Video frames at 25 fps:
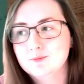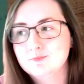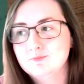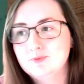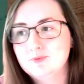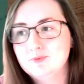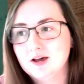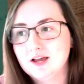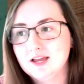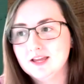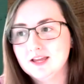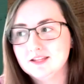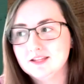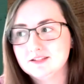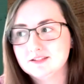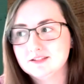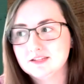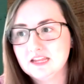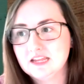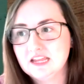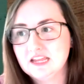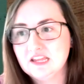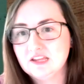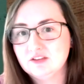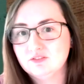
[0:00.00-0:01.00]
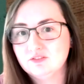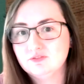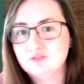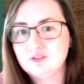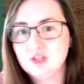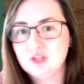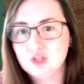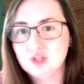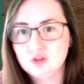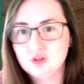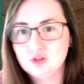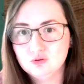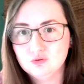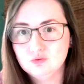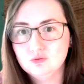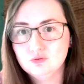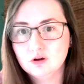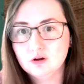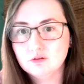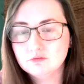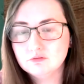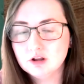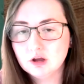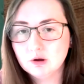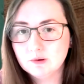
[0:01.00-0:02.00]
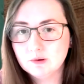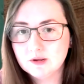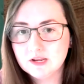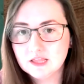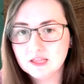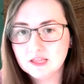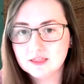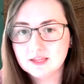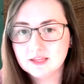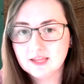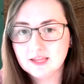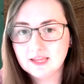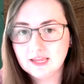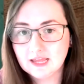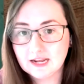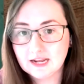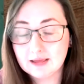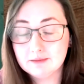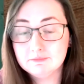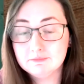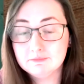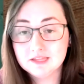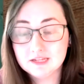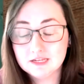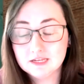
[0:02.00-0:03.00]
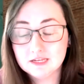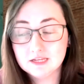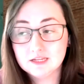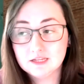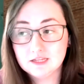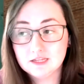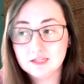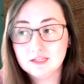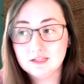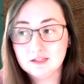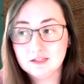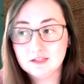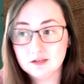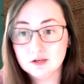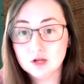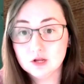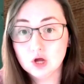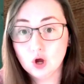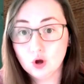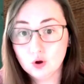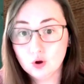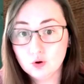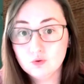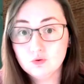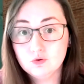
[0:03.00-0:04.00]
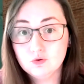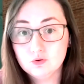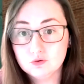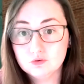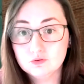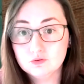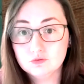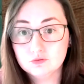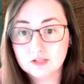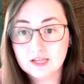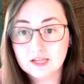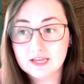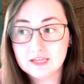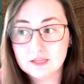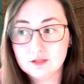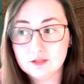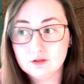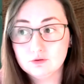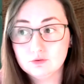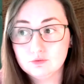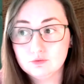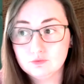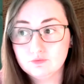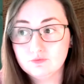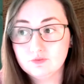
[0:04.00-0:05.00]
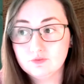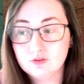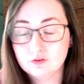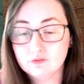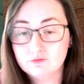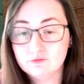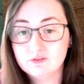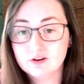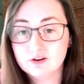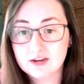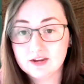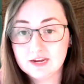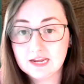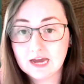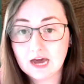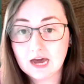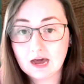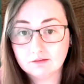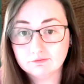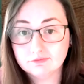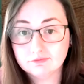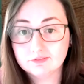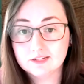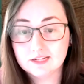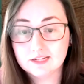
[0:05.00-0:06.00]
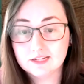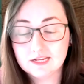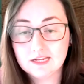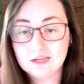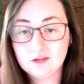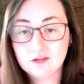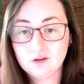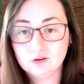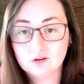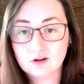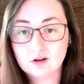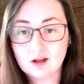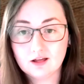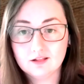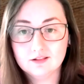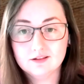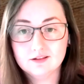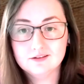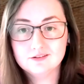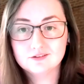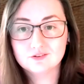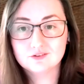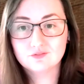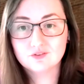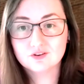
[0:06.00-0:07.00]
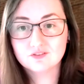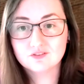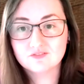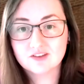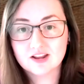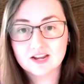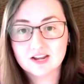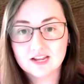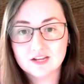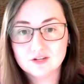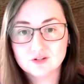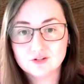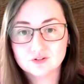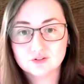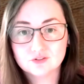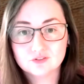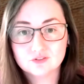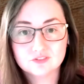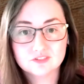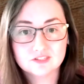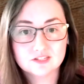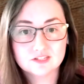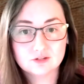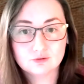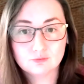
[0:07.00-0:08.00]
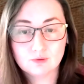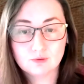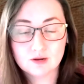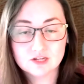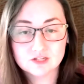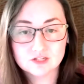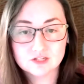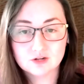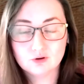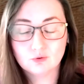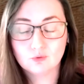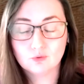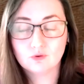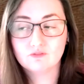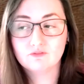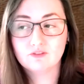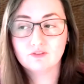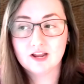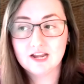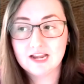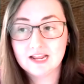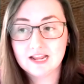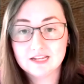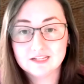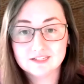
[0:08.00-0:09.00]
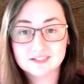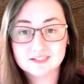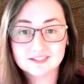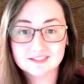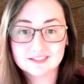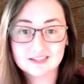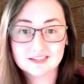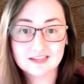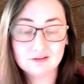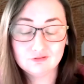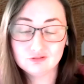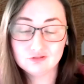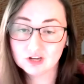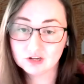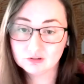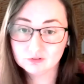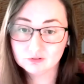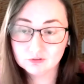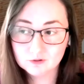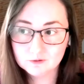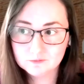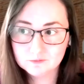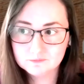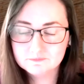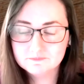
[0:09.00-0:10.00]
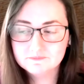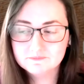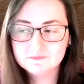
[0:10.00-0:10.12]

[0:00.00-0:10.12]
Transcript: But if you don't know anything, and I mean know like you feel very confident in your knowledge of your financial situation or finances in general,